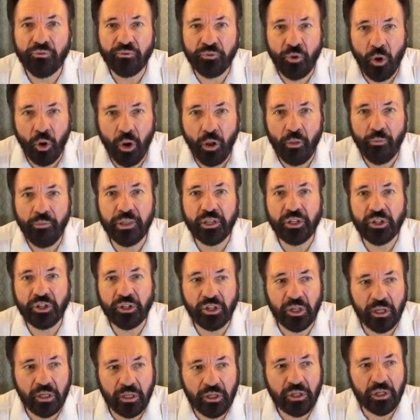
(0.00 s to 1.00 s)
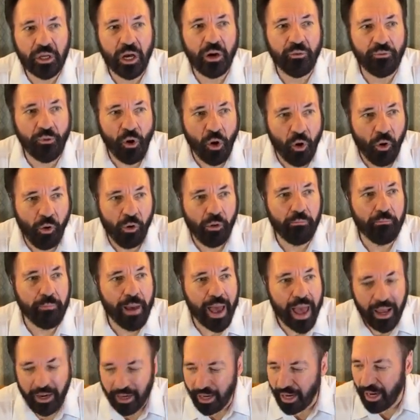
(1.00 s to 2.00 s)
for the sins of all
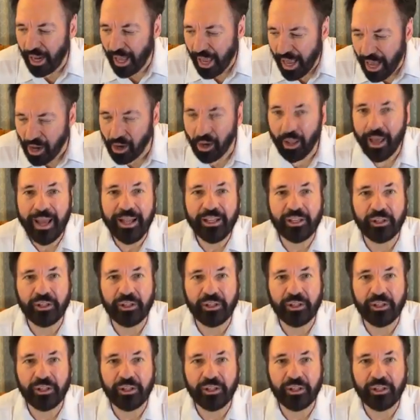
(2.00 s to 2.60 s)
men in hell.